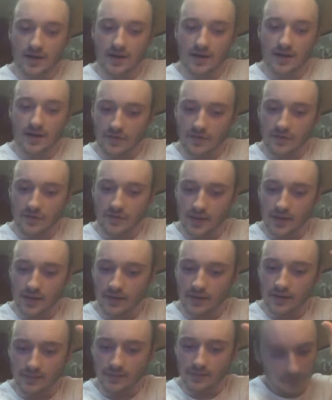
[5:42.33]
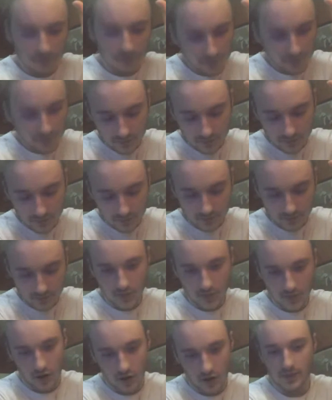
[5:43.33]
soccer, I've been
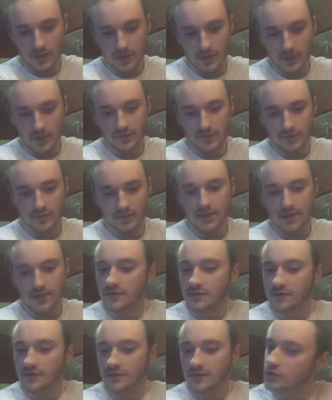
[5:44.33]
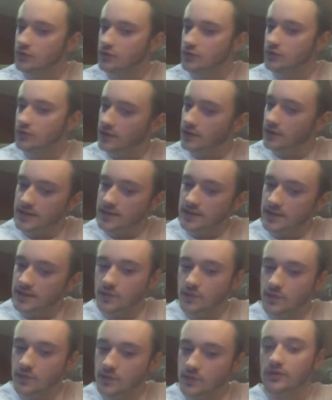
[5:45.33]
all about the
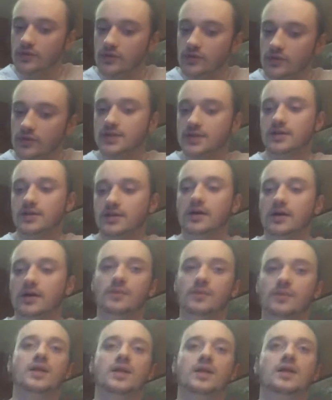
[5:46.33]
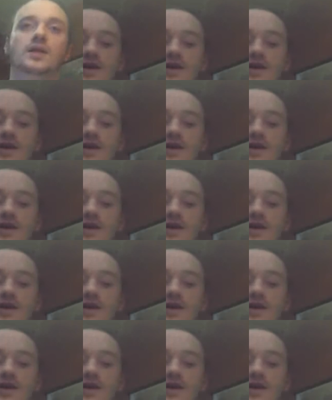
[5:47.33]
individualistic sports. I